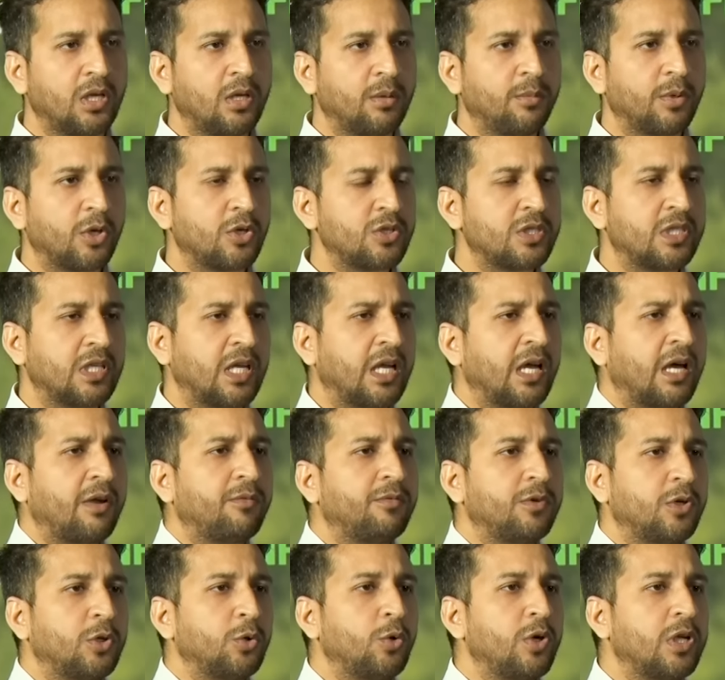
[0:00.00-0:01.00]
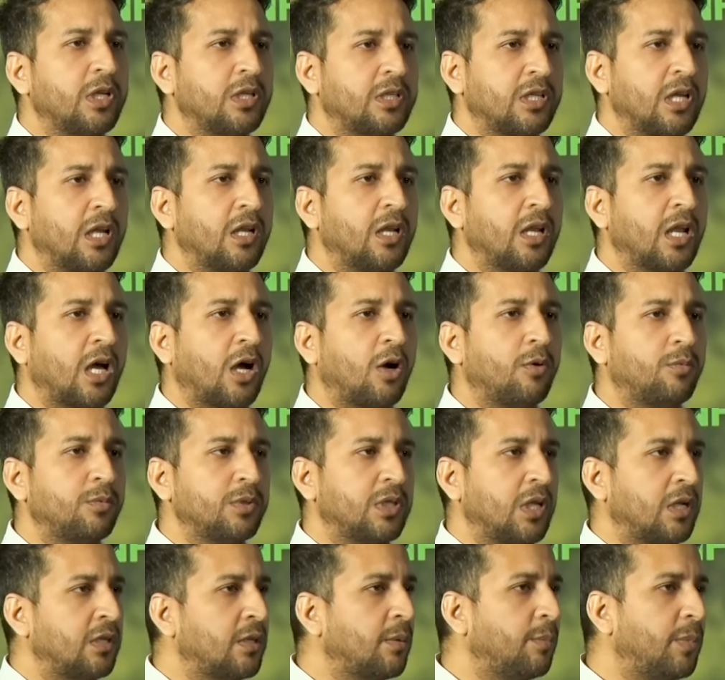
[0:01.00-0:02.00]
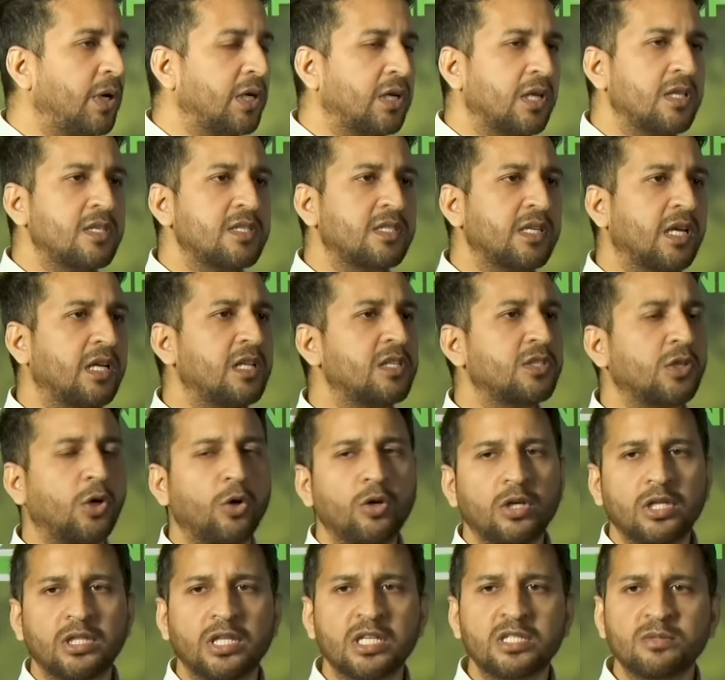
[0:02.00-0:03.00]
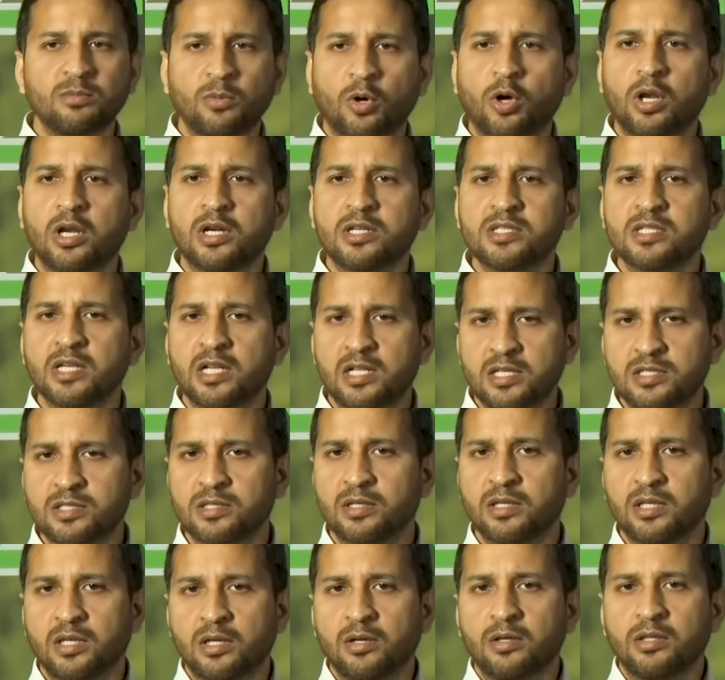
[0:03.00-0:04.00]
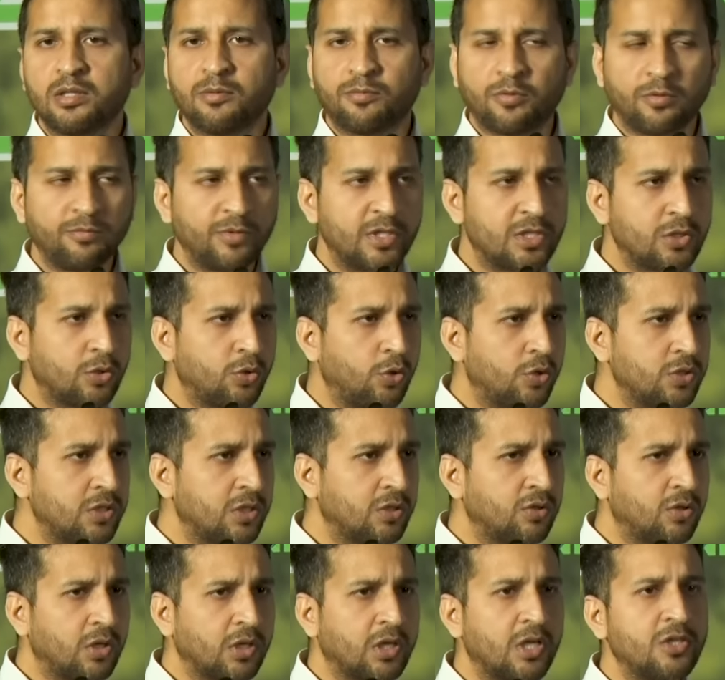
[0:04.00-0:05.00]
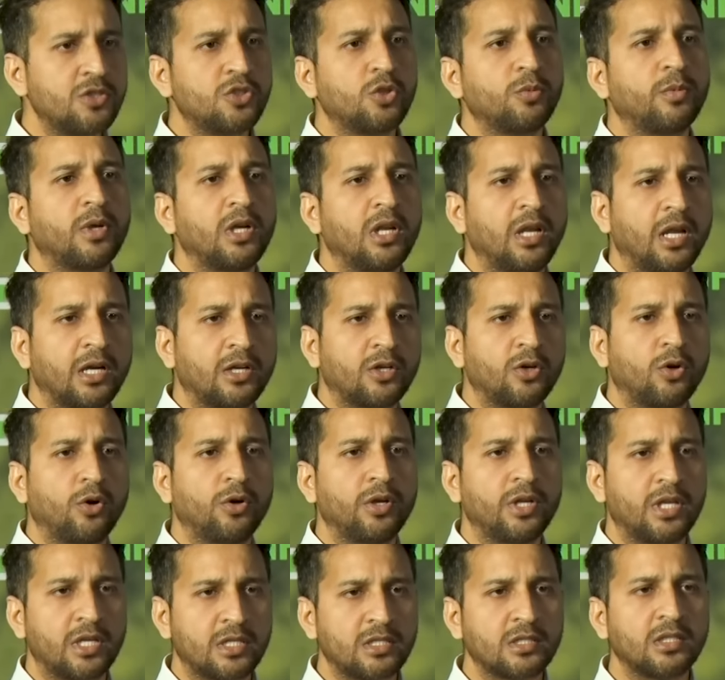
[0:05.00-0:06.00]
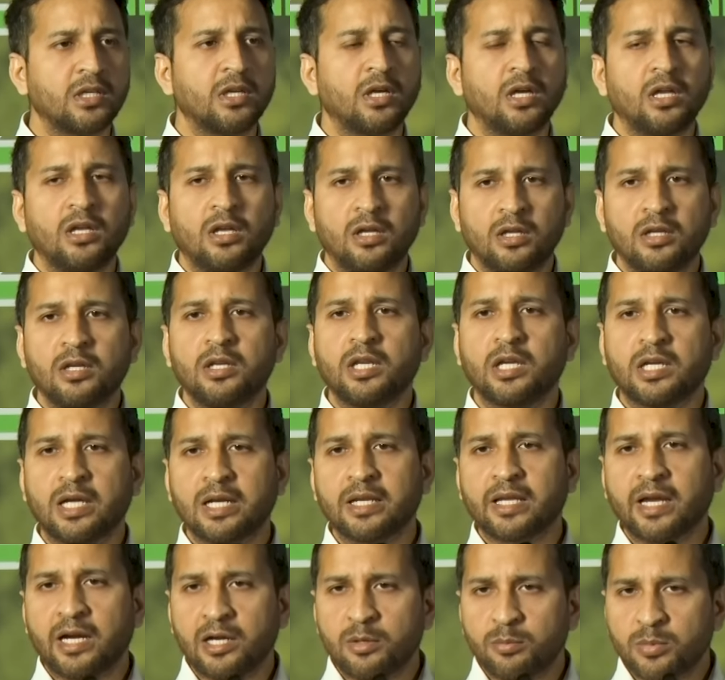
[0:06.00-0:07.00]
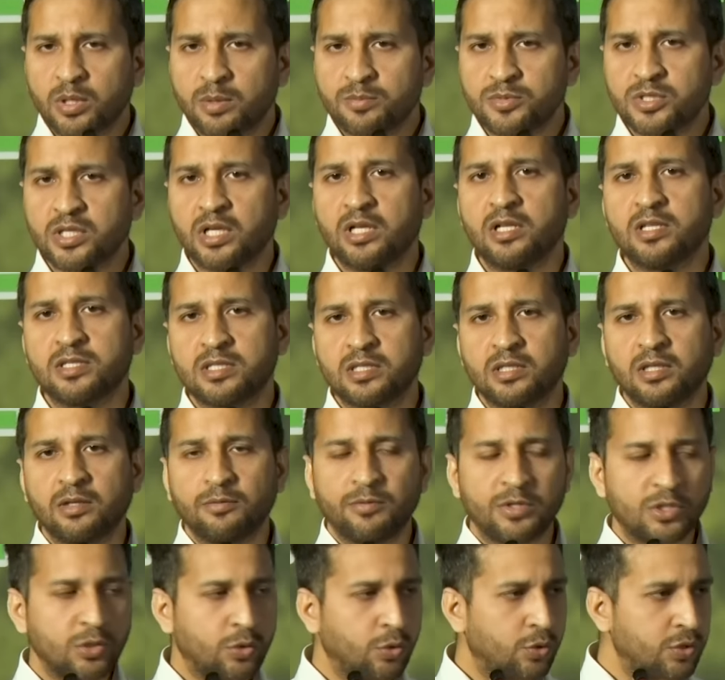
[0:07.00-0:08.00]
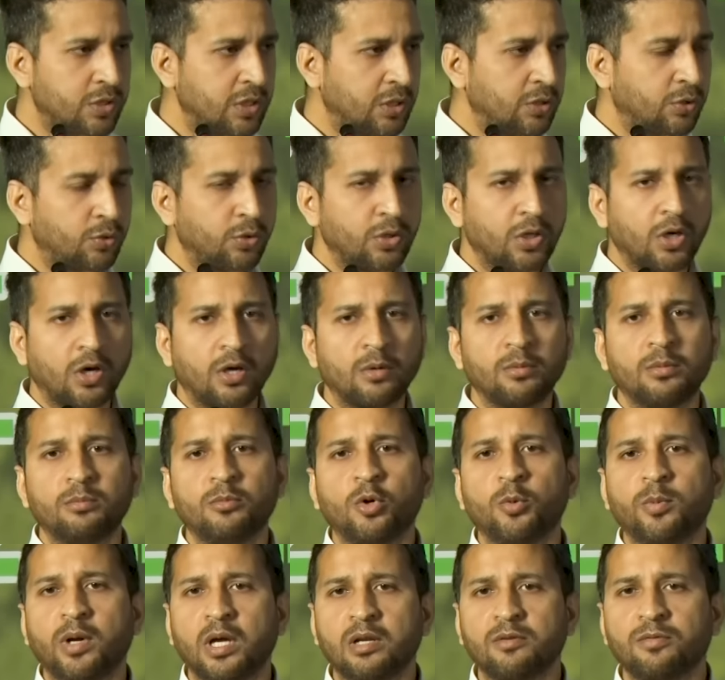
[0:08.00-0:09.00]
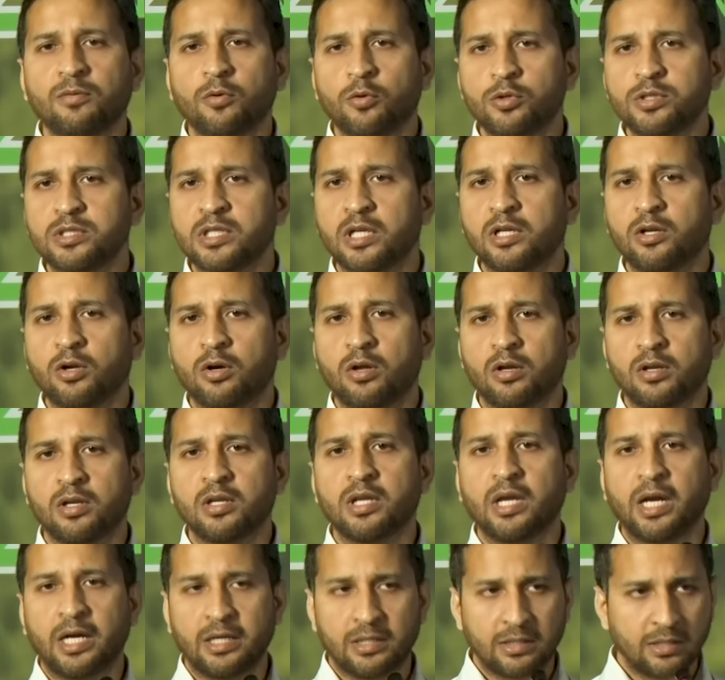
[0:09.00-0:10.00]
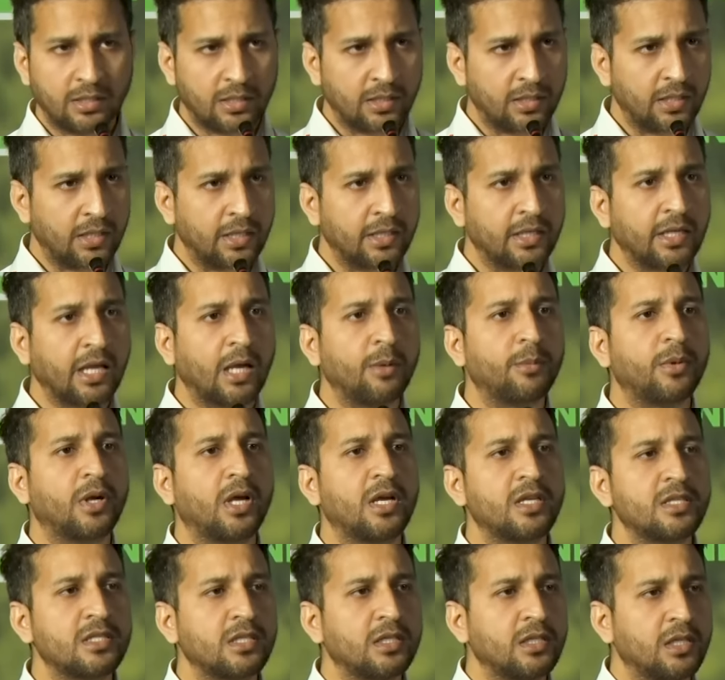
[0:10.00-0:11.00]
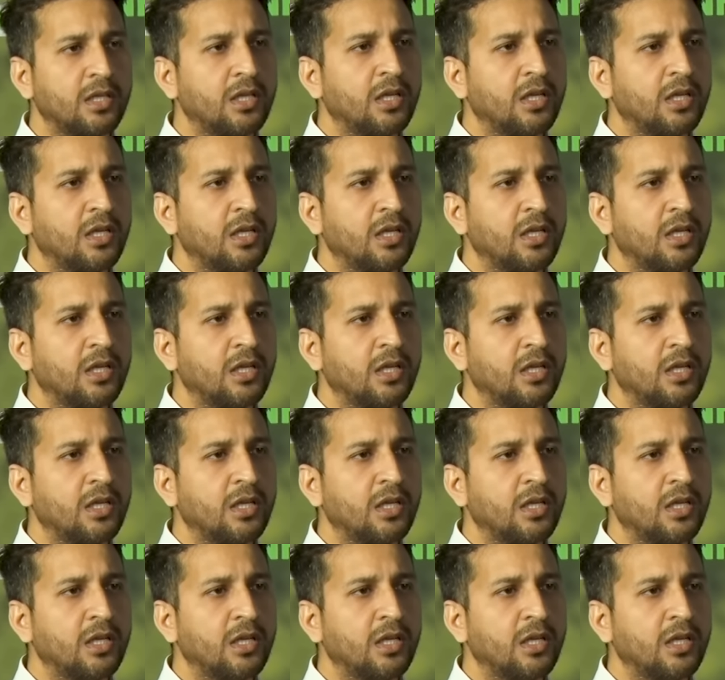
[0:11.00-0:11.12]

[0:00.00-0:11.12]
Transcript: Because they are doing till now that the button cells, only the smaller cells, which goes into the consumer electronics, nickel cadmium cells, which goes into your mobile phones and all, and the cameras.